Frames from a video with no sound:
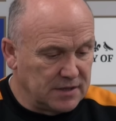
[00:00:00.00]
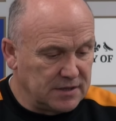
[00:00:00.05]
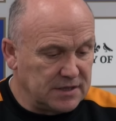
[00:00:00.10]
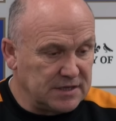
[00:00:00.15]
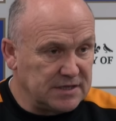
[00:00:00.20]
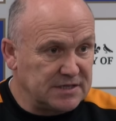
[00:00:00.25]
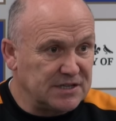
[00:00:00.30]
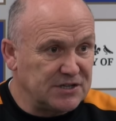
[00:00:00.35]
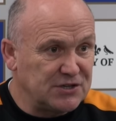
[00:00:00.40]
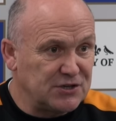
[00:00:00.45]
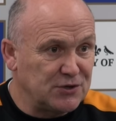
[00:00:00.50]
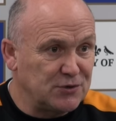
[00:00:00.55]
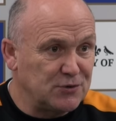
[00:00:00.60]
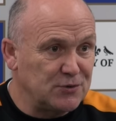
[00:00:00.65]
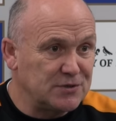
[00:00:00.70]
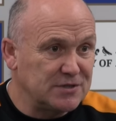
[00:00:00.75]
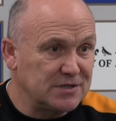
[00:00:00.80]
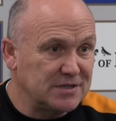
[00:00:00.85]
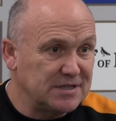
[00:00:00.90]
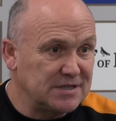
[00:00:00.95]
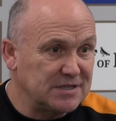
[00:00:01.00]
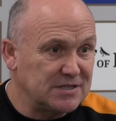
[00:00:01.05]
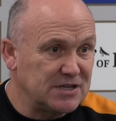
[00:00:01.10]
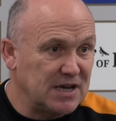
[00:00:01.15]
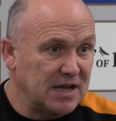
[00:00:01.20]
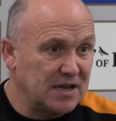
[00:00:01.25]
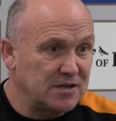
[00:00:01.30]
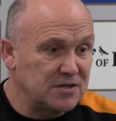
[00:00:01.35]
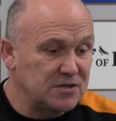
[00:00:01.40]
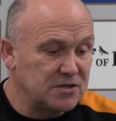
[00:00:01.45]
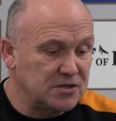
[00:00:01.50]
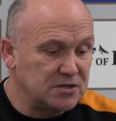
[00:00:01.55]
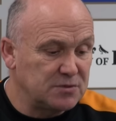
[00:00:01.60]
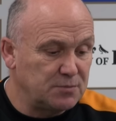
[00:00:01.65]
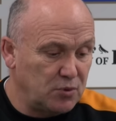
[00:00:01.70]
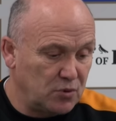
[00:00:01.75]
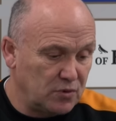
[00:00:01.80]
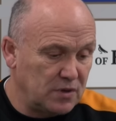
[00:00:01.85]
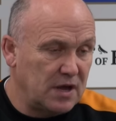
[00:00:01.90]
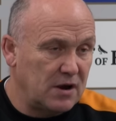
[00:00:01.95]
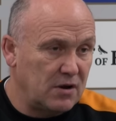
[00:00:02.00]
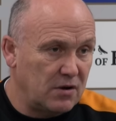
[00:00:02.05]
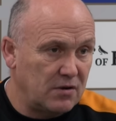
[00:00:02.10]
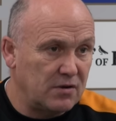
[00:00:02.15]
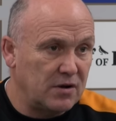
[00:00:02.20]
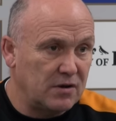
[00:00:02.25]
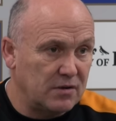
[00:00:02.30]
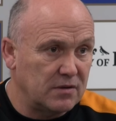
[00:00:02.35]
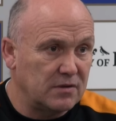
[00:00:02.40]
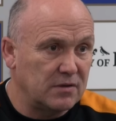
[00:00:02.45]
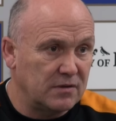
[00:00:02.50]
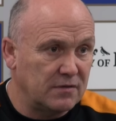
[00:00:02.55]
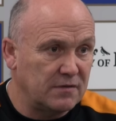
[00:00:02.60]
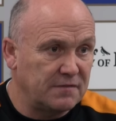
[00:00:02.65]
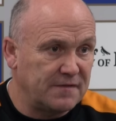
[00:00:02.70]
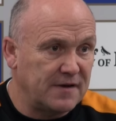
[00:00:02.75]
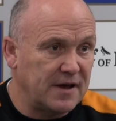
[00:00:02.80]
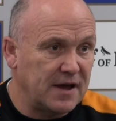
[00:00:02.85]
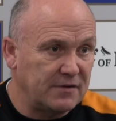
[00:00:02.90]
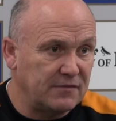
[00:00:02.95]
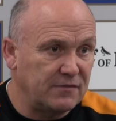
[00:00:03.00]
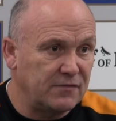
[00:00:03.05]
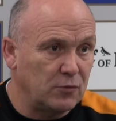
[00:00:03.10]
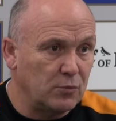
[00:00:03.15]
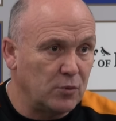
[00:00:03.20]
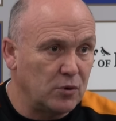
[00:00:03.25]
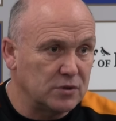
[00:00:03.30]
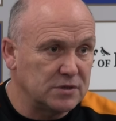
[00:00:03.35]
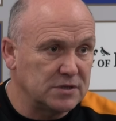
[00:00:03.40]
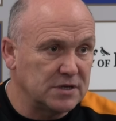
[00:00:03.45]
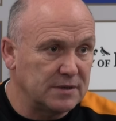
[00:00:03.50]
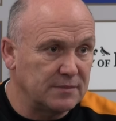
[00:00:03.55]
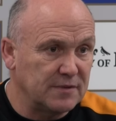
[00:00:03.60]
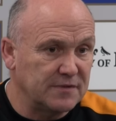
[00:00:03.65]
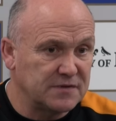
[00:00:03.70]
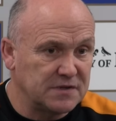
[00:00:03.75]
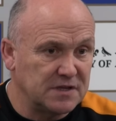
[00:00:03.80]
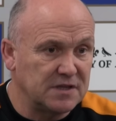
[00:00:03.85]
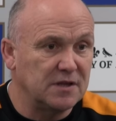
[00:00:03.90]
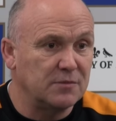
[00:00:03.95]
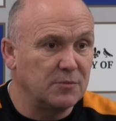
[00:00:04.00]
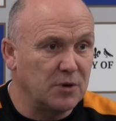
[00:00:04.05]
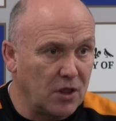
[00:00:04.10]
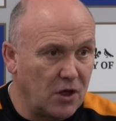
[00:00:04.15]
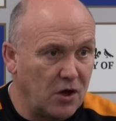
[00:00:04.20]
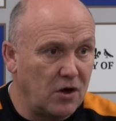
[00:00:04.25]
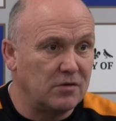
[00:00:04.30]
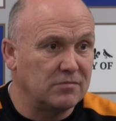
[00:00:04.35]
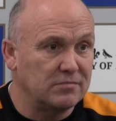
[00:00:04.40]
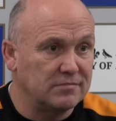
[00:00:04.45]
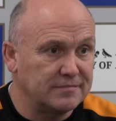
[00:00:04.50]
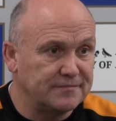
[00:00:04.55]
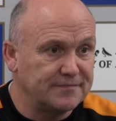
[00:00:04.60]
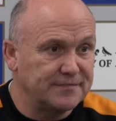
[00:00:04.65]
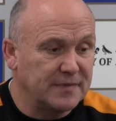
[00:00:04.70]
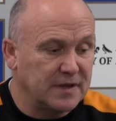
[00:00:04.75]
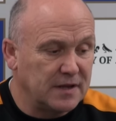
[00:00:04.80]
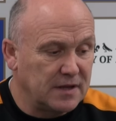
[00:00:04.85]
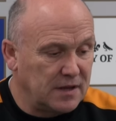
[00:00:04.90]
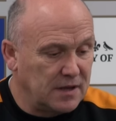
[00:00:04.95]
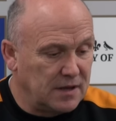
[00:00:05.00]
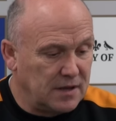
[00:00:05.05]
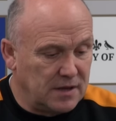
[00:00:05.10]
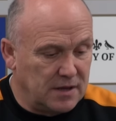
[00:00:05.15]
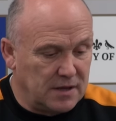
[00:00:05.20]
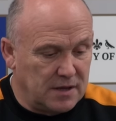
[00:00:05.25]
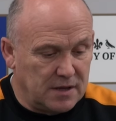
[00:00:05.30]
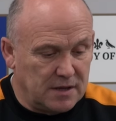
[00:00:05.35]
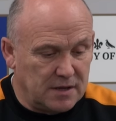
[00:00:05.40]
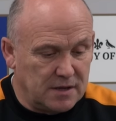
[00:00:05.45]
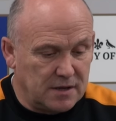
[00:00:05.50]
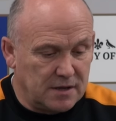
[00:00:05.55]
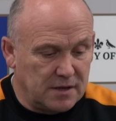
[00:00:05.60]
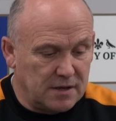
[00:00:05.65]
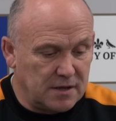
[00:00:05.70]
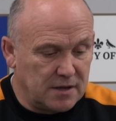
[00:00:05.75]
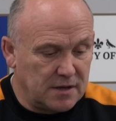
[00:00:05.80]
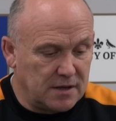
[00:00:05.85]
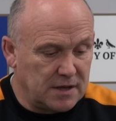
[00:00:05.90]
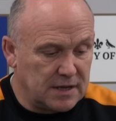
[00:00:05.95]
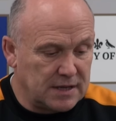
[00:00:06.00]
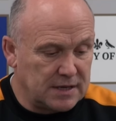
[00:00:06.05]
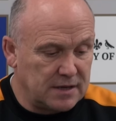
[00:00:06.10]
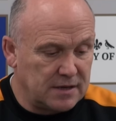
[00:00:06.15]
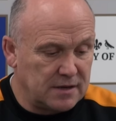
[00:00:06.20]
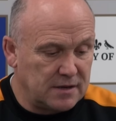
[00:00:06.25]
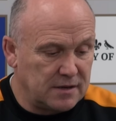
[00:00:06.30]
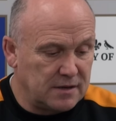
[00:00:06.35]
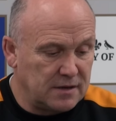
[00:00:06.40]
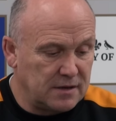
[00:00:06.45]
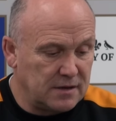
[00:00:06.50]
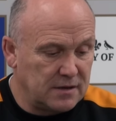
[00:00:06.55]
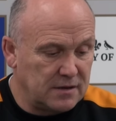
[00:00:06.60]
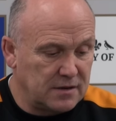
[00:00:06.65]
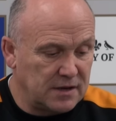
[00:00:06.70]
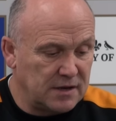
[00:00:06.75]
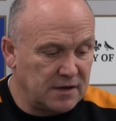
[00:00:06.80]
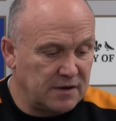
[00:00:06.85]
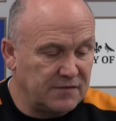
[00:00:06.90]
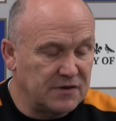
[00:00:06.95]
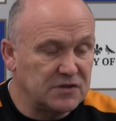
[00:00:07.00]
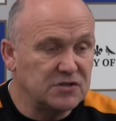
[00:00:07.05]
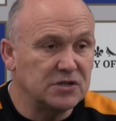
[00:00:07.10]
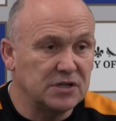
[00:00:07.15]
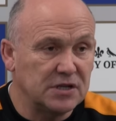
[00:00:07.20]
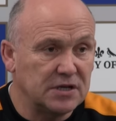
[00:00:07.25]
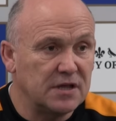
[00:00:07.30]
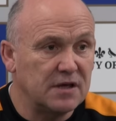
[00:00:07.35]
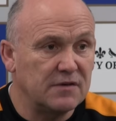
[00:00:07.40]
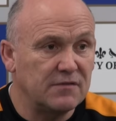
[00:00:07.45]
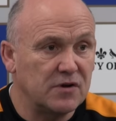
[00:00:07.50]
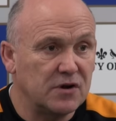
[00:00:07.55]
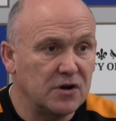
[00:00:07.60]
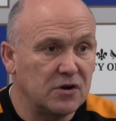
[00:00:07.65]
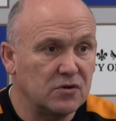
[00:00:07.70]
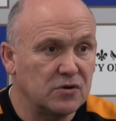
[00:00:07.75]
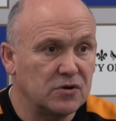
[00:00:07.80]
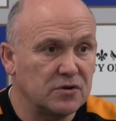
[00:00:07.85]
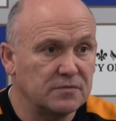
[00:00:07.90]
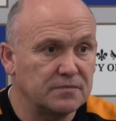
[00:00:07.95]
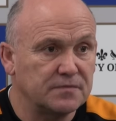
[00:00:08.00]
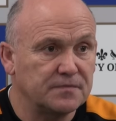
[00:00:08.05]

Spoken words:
issues and these challenges, but they are a fine football team. I've seen them a lot, and individually they're very good.